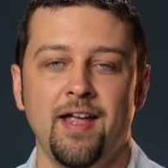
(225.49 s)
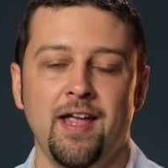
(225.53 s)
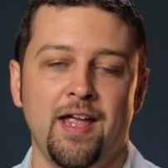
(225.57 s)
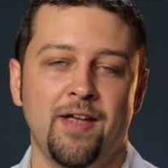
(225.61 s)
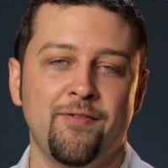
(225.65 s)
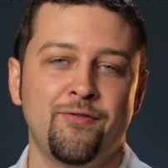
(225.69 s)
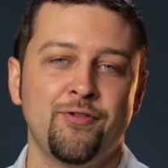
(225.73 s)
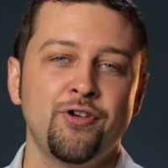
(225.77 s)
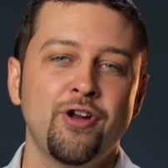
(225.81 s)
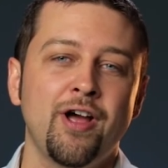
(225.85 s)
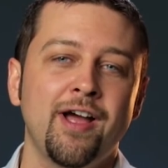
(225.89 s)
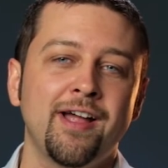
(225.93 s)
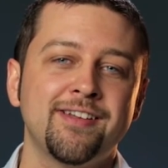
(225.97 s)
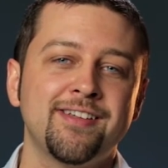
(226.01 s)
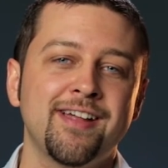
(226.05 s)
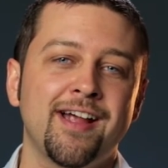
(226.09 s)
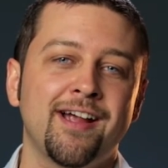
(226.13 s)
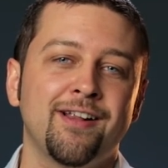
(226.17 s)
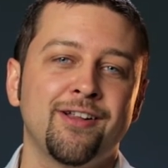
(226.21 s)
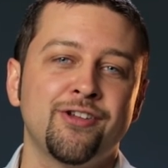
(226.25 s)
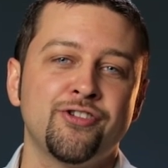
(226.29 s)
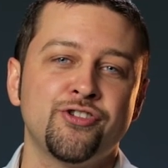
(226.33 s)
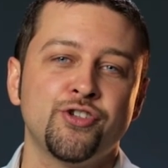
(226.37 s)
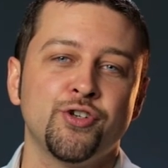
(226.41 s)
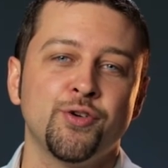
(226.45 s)
If you're not
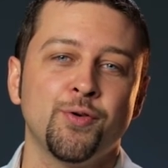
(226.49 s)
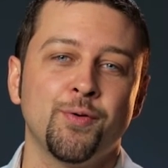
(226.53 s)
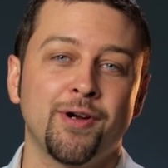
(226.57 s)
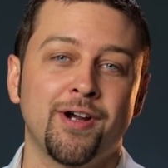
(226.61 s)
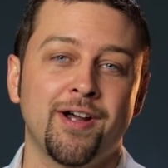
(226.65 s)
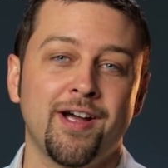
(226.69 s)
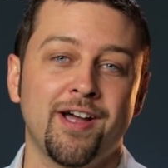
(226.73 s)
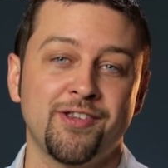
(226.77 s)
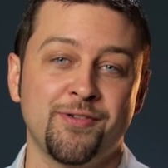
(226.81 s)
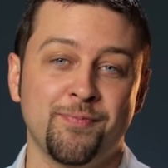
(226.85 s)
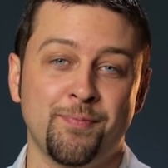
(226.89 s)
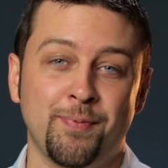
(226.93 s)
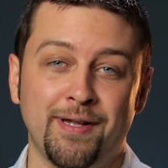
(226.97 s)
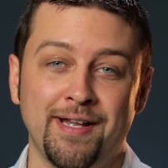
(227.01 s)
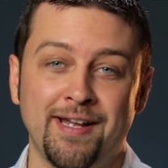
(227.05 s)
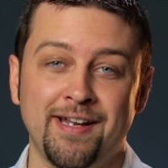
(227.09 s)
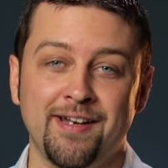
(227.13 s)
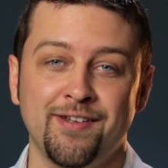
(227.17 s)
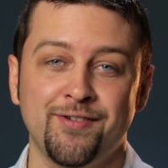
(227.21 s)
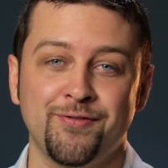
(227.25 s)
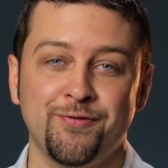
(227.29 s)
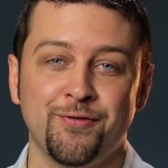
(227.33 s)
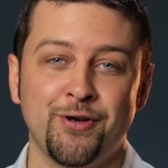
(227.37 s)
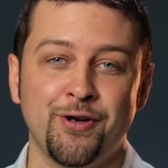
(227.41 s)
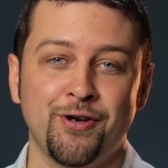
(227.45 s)
entirely sure what God's plan
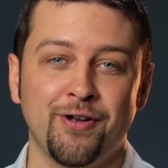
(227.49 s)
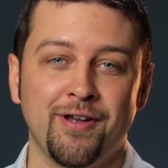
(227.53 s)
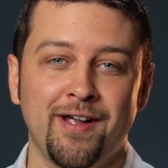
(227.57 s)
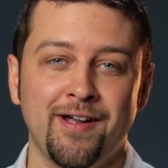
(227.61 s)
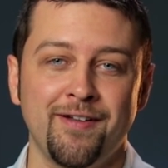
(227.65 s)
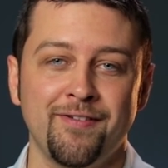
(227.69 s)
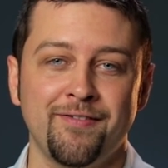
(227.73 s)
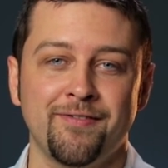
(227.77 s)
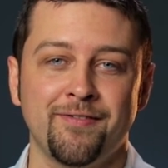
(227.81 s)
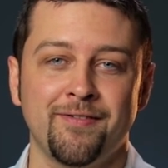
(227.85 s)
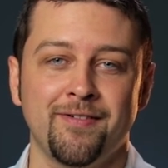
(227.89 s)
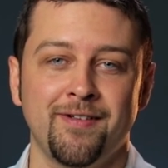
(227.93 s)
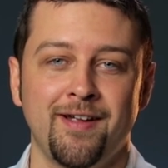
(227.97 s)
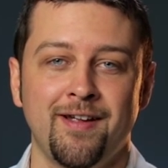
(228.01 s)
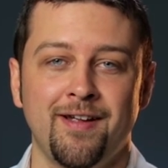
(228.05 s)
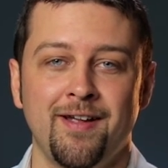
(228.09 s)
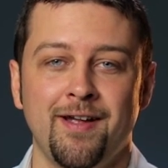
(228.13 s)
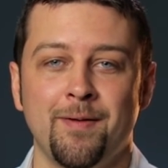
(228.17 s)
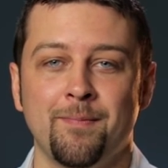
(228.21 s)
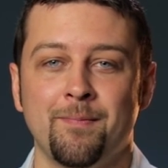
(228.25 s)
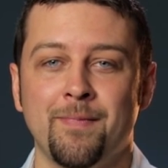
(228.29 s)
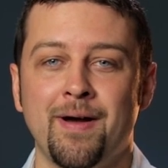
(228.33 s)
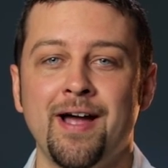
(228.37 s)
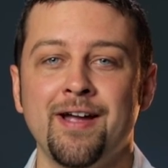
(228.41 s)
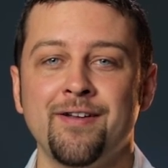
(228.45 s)
is for your life,
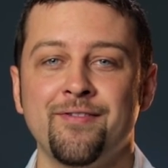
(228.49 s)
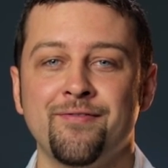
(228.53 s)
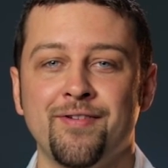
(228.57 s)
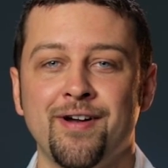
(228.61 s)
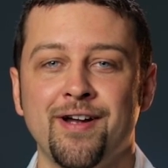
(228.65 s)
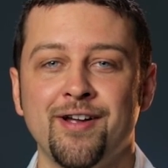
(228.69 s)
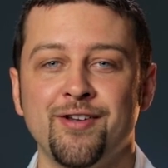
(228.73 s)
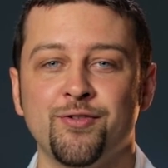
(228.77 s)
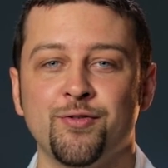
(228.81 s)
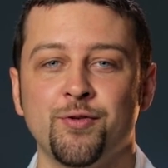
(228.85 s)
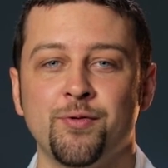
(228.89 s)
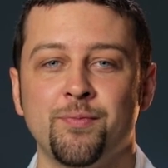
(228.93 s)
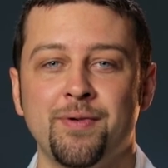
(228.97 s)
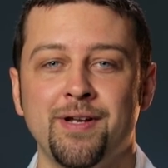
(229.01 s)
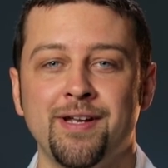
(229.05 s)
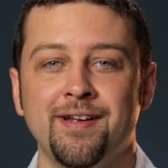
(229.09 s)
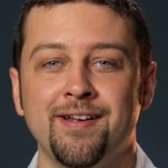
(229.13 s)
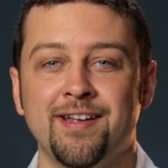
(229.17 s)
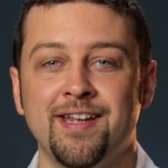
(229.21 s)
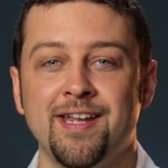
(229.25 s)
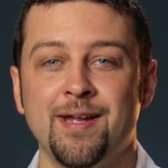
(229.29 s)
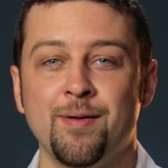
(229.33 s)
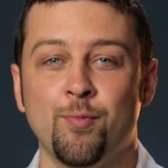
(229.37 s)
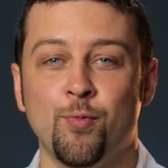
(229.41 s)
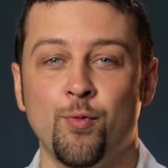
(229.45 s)
my advice would be to
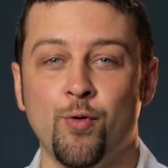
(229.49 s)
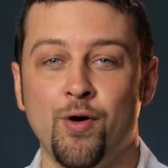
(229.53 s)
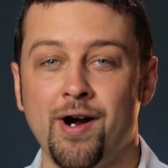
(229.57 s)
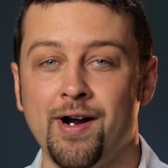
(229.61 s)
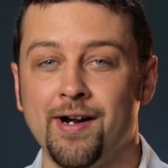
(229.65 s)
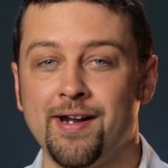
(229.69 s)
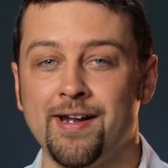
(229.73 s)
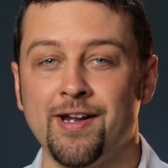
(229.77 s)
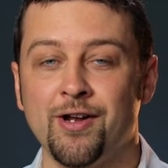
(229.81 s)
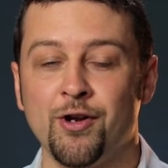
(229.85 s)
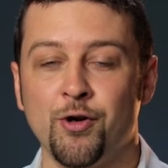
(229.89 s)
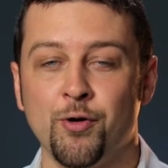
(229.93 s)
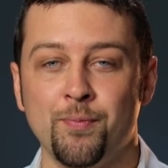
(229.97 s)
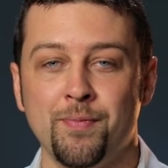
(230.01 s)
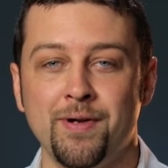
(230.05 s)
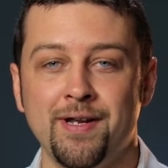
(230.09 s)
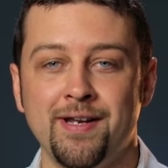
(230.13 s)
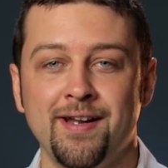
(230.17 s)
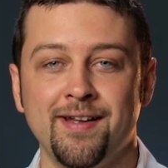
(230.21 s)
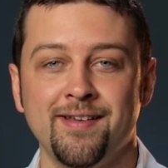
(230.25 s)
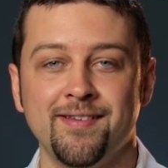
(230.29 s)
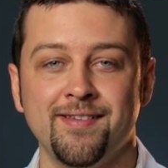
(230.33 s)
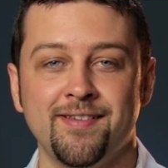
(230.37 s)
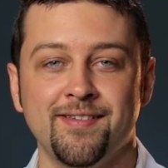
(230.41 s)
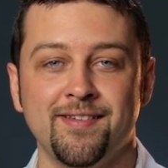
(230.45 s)
keep walking in
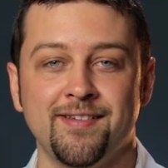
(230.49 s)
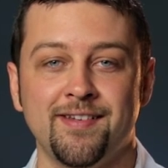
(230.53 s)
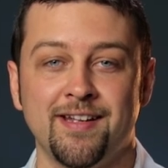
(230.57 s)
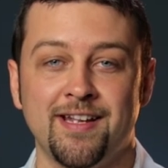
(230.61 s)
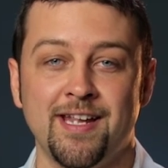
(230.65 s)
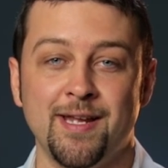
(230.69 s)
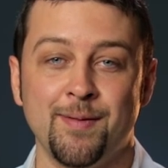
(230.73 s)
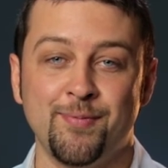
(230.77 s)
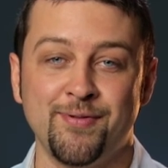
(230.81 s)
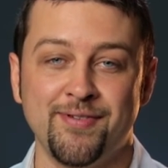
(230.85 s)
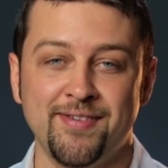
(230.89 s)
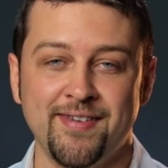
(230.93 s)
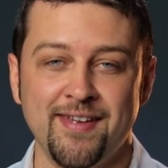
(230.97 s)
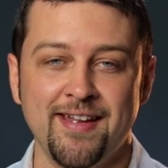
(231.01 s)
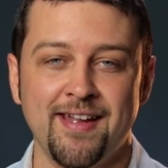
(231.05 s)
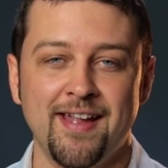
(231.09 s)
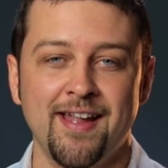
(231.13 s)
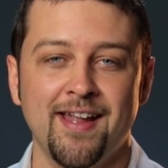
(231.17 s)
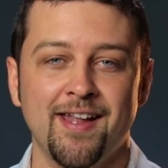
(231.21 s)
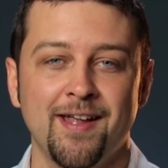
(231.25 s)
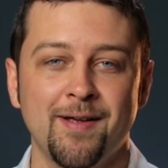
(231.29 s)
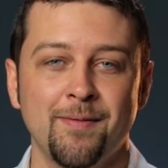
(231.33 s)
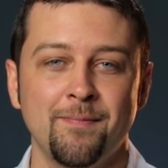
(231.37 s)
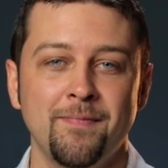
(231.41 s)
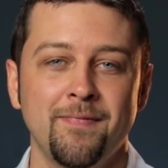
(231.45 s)
obedience, to keep
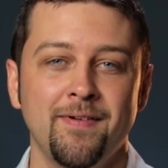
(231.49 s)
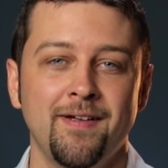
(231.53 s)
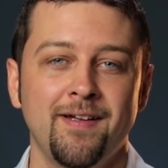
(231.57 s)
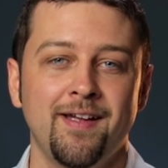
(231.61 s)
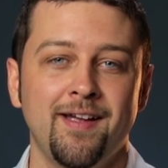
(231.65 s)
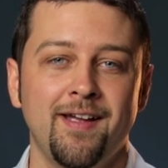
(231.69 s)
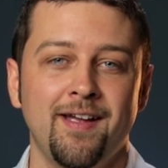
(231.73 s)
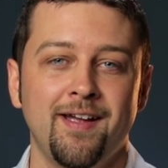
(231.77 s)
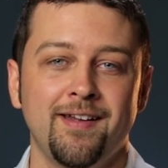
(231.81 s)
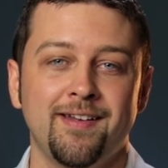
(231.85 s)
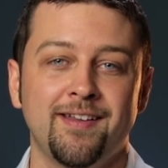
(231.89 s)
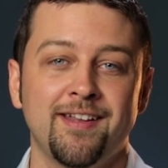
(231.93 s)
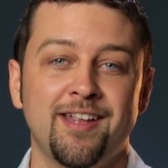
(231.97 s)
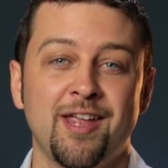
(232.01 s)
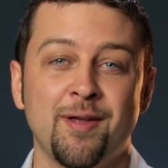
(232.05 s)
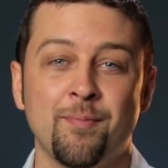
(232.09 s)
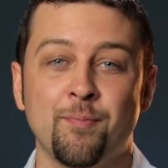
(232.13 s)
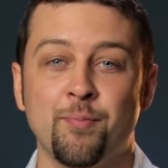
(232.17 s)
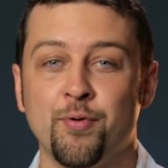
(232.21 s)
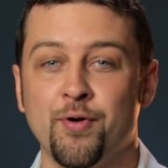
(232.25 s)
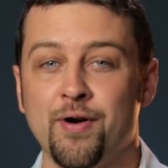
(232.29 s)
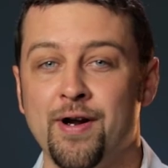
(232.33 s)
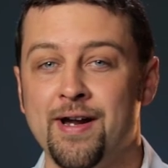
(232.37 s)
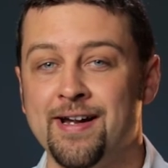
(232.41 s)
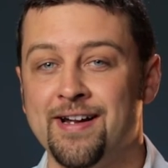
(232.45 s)
seeking Him, to keep
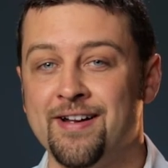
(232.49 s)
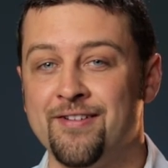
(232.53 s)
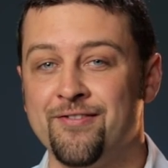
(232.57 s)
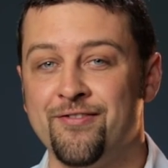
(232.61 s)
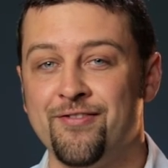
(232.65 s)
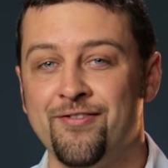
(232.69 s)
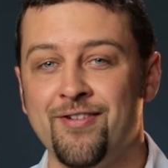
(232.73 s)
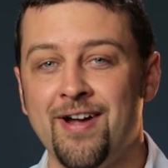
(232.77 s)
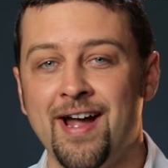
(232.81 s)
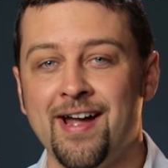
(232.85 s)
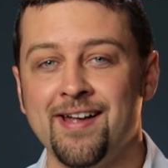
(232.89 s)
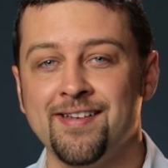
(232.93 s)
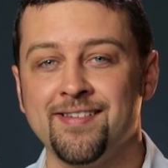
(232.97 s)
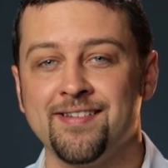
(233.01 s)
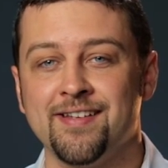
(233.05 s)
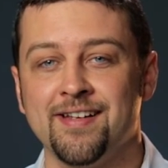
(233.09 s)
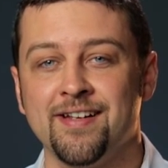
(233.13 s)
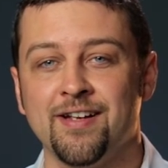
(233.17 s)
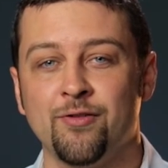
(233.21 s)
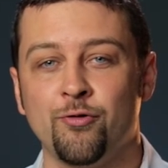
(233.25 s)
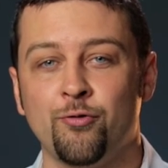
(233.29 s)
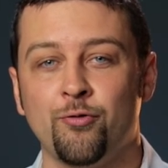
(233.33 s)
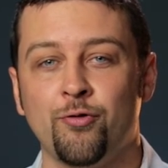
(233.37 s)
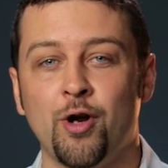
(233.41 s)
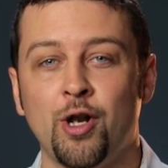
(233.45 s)
praying and
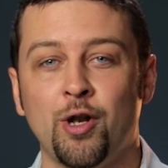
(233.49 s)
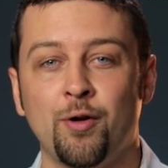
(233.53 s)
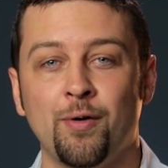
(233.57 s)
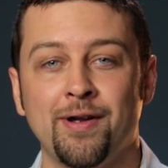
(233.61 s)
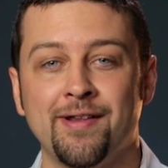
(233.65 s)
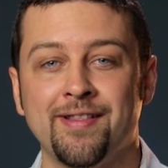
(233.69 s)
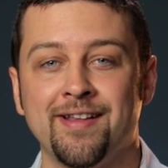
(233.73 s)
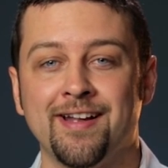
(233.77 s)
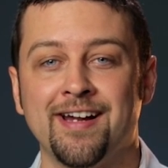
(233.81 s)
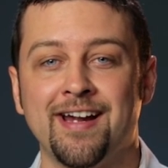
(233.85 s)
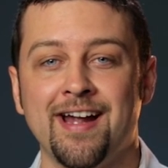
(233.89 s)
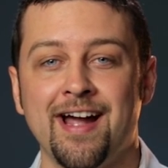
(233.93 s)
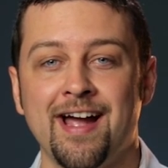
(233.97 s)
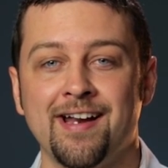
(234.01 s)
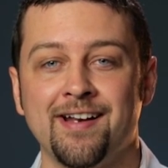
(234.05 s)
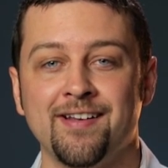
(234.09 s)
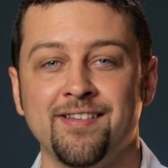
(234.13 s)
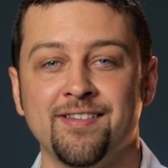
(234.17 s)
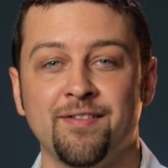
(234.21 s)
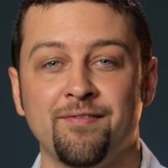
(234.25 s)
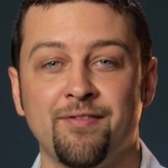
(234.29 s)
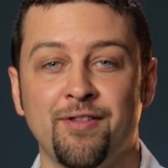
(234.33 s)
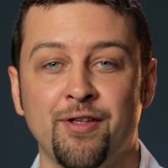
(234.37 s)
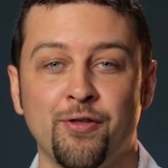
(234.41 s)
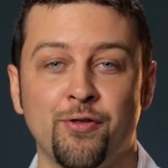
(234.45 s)
fasting and following the
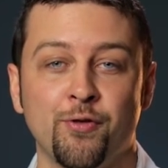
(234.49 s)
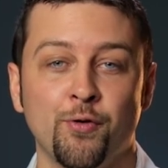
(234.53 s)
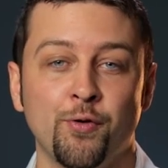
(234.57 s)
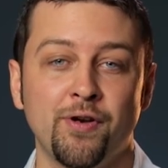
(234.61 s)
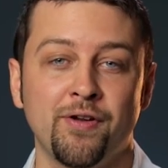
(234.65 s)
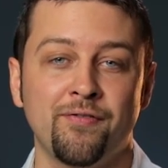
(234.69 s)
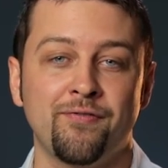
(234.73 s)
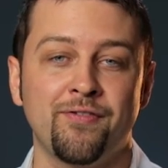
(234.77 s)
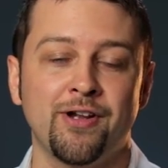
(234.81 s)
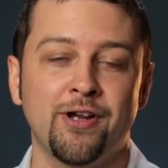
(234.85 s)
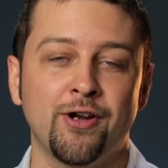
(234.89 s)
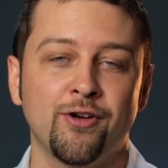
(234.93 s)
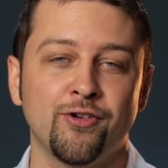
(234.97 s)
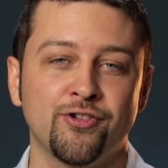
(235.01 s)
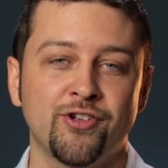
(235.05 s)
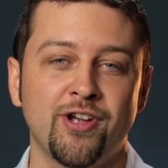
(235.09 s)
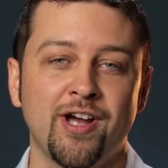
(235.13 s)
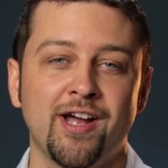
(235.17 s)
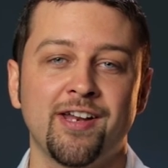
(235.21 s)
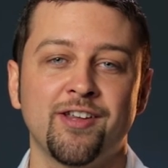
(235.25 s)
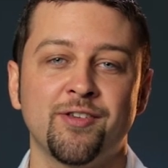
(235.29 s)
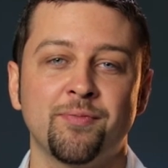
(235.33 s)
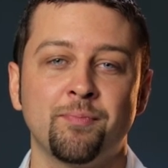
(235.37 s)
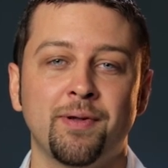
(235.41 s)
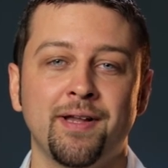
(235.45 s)
guidance of the authority figures
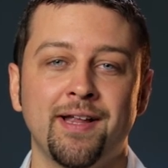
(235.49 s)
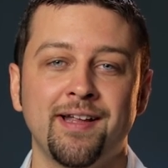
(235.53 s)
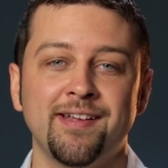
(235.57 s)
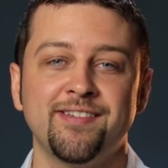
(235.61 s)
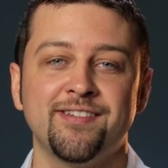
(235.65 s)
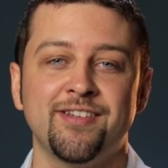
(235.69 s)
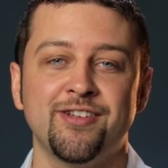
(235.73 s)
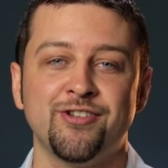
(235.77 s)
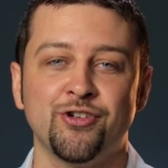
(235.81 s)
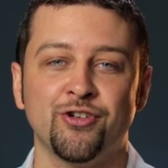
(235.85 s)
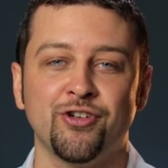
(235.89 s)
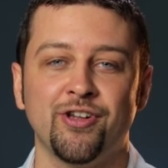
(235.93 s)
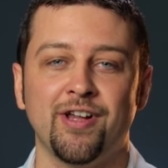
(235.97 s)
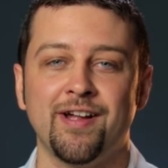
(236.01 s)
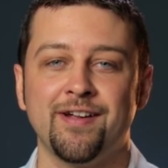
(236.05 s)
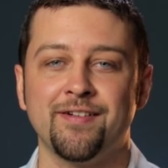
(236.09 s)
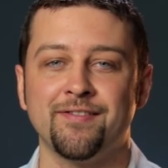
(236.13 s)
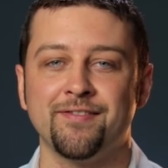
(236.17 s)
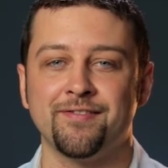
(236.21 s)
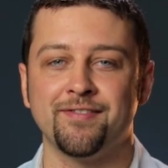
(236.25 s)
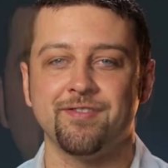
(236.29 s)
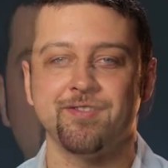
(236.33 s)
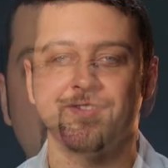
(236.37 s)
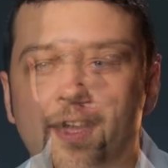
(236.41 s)
God has placed in your life.